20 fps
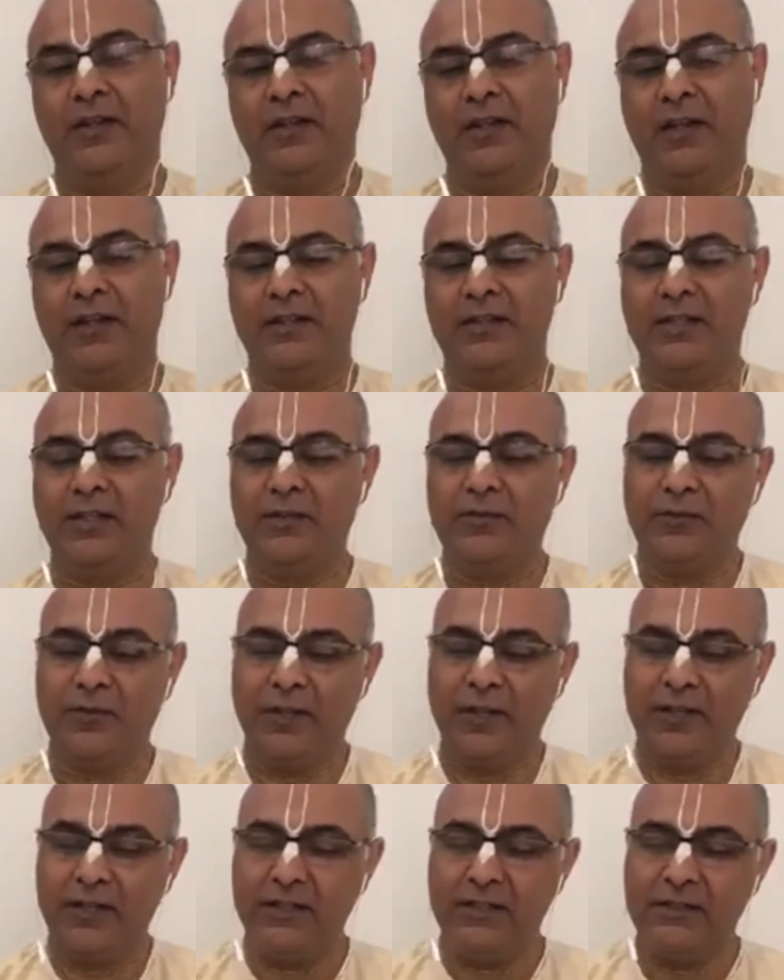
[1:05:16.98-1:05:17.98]
And she is
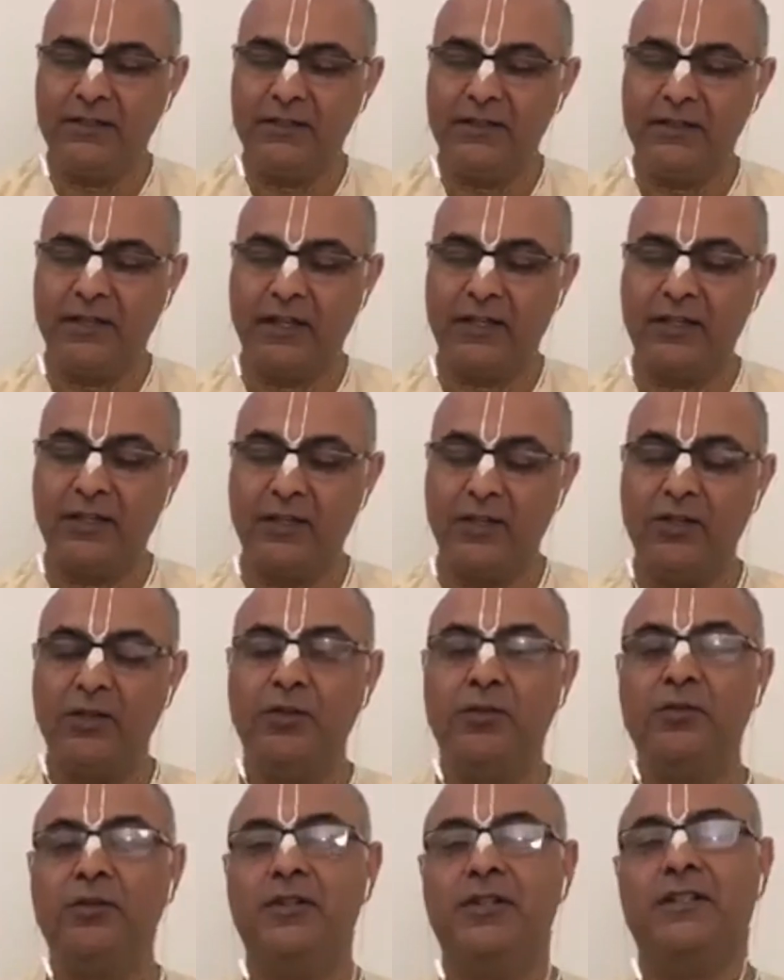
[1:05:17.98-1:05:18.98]
feeling this
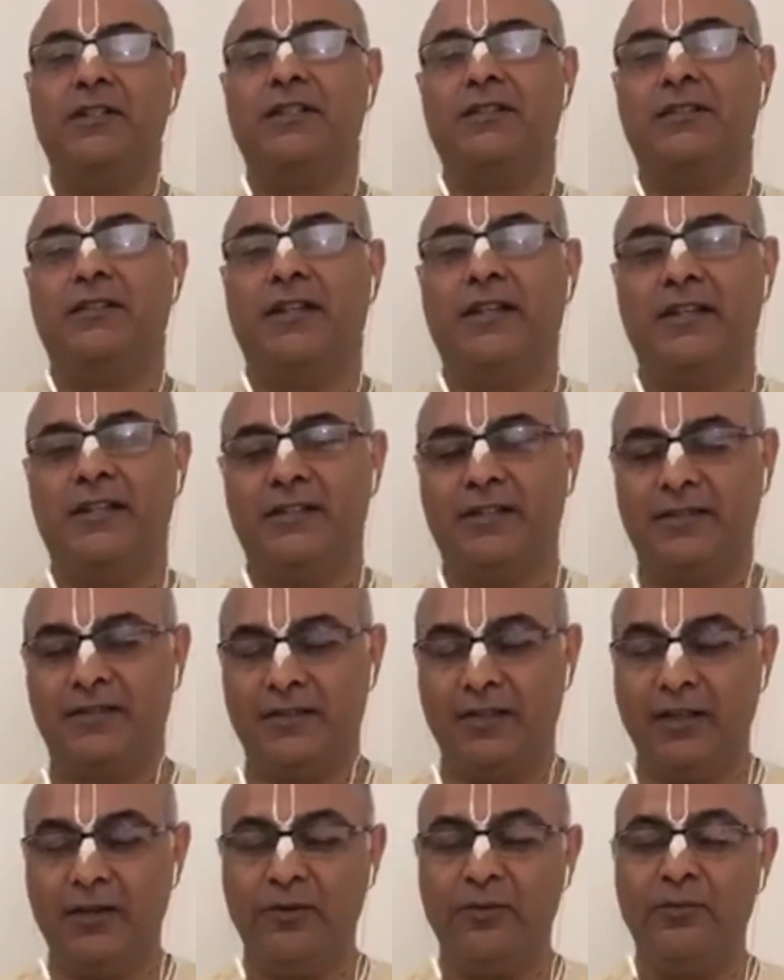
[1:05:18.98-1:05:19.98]
acute distress
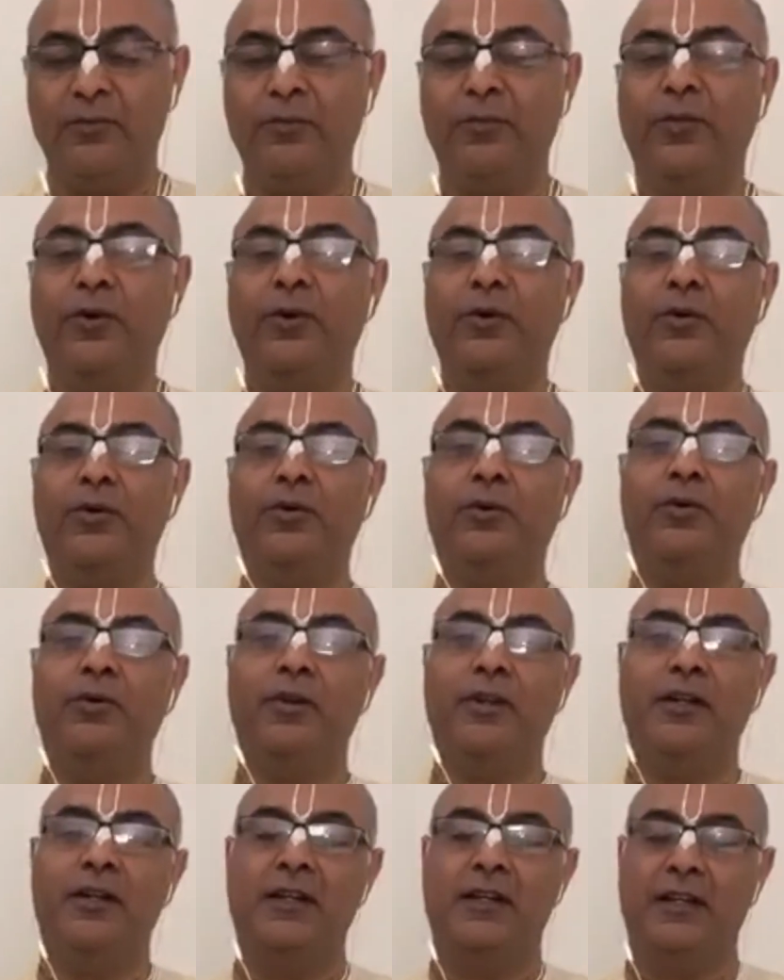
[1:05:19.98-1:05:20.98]
now
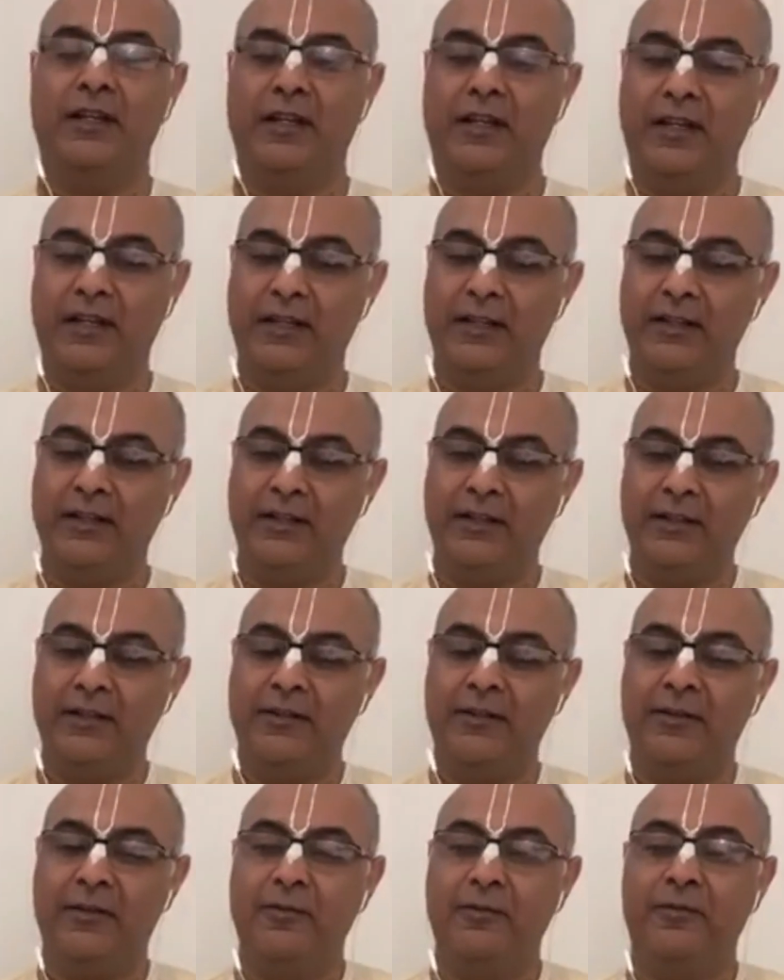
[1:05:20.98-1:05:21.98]
more in
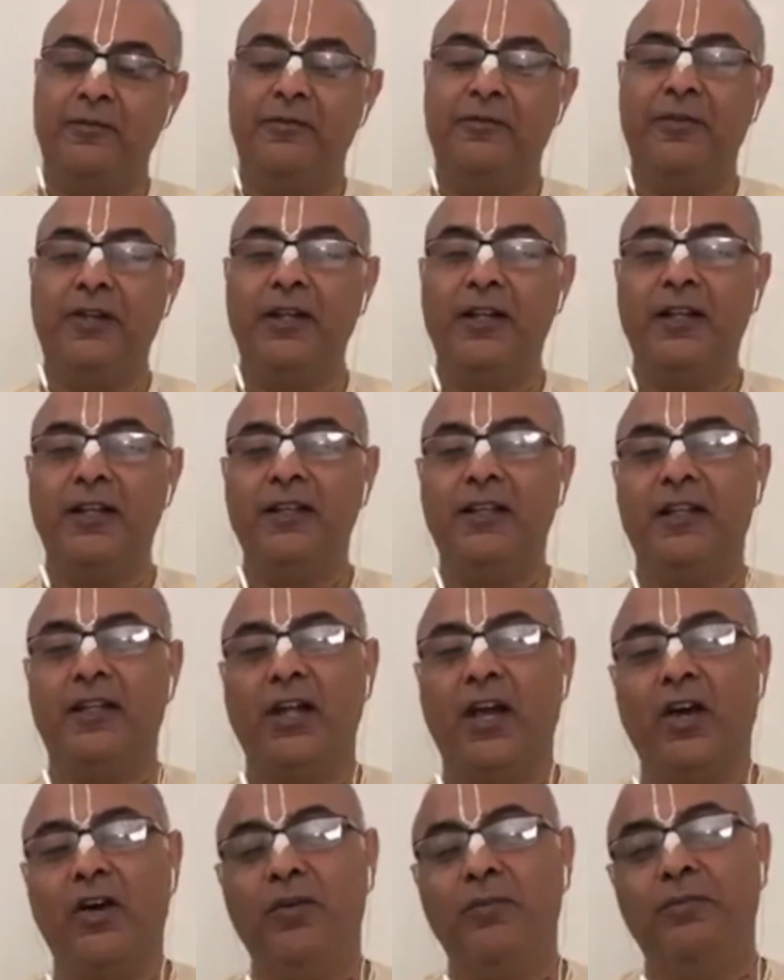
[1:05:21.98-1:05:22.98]
feeling that
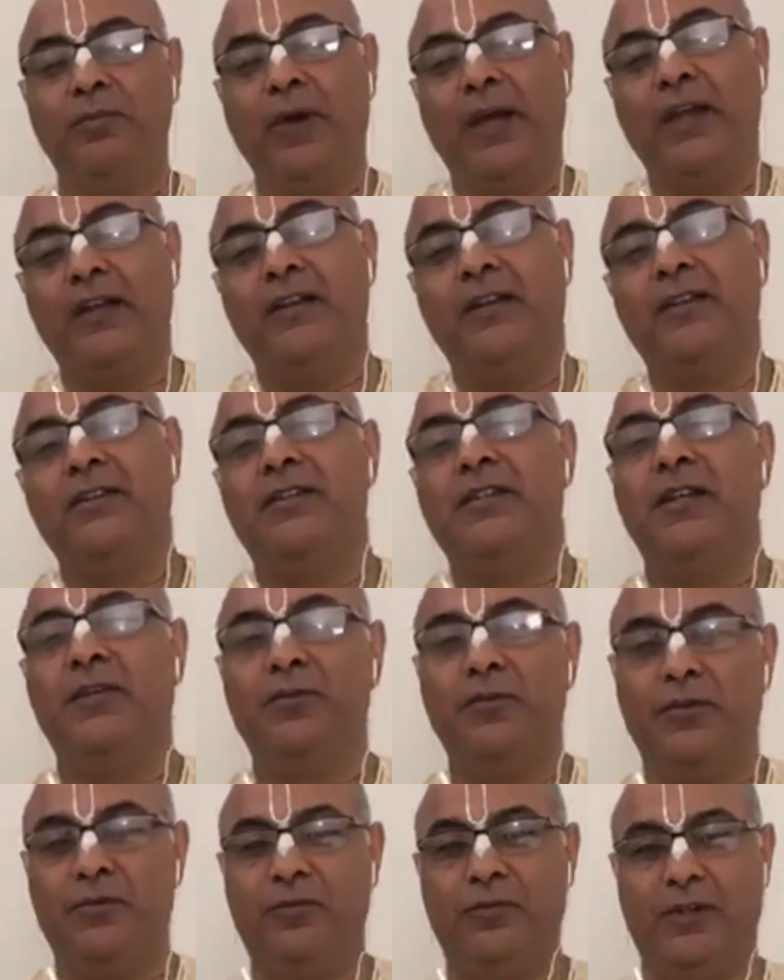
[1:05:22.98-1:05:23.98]
how bad Krishna
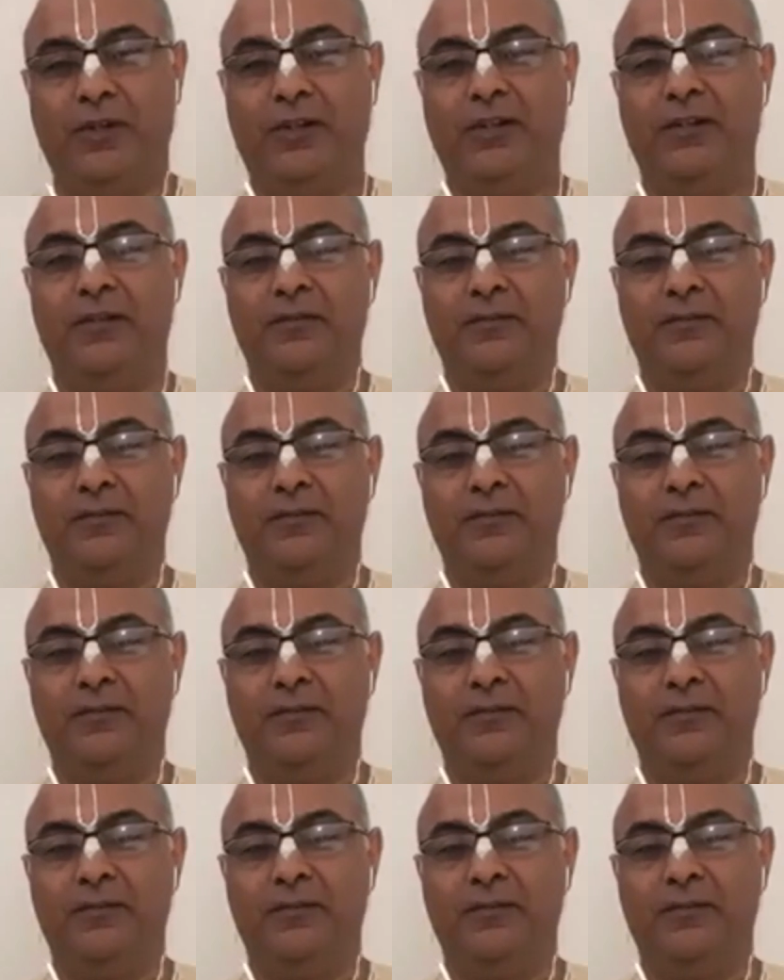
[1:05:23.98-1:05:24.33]
would feel.